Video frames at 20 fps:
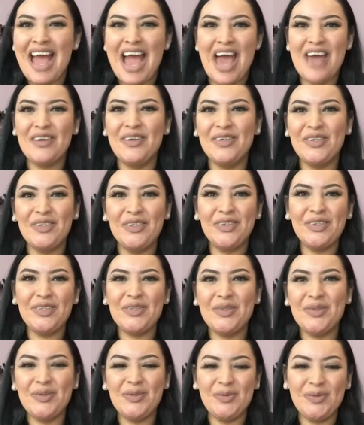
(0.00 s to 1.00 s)
I don't go
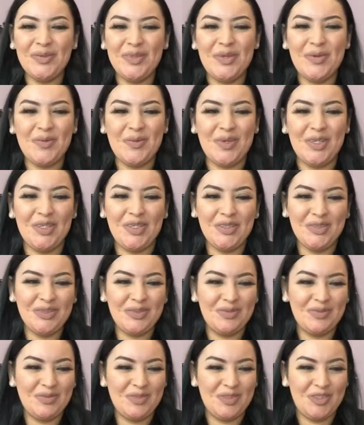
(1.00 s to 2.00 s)
through the world
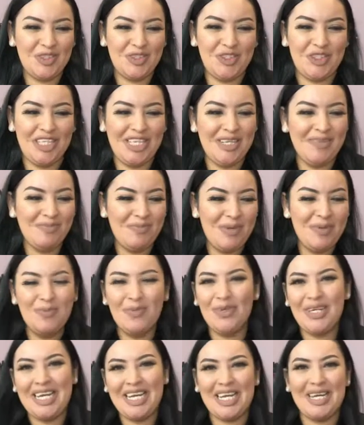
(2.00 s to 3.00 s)
treating
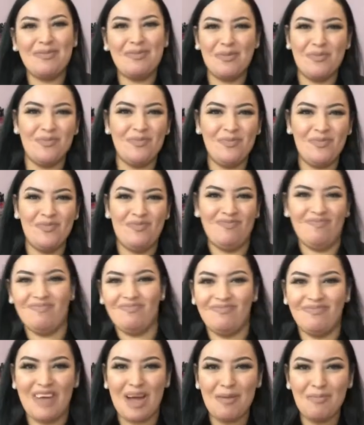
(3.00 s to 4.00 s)
people like I'm
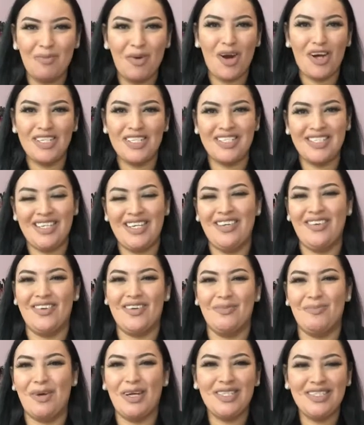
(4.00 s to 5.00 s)
bossy
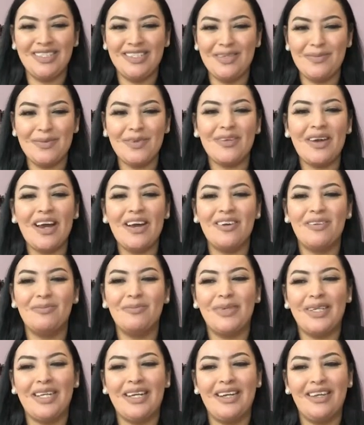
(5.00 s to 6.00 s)
or bossing them
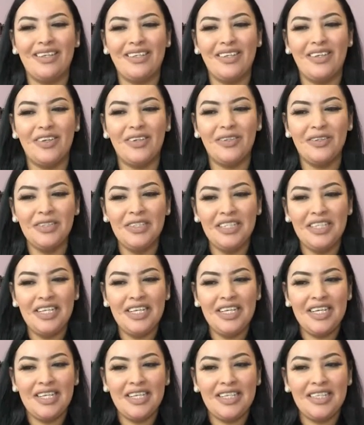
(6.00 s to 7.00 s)
around. But, like, you know,
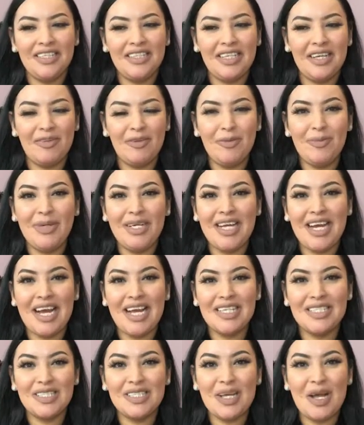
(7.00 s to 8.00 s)
everybody
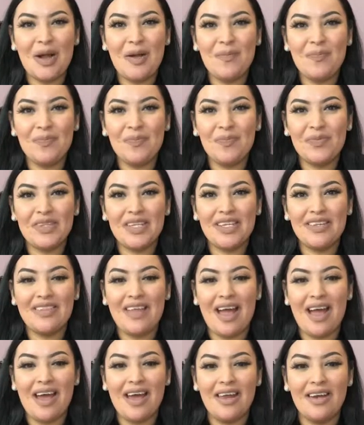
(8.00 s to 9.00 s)
has
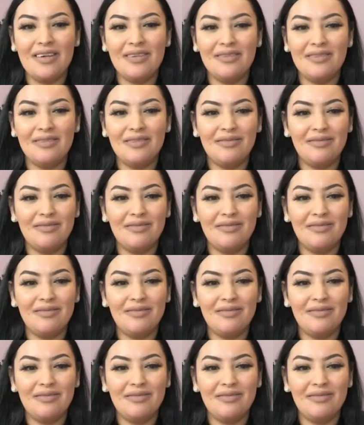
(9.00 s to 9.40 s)
that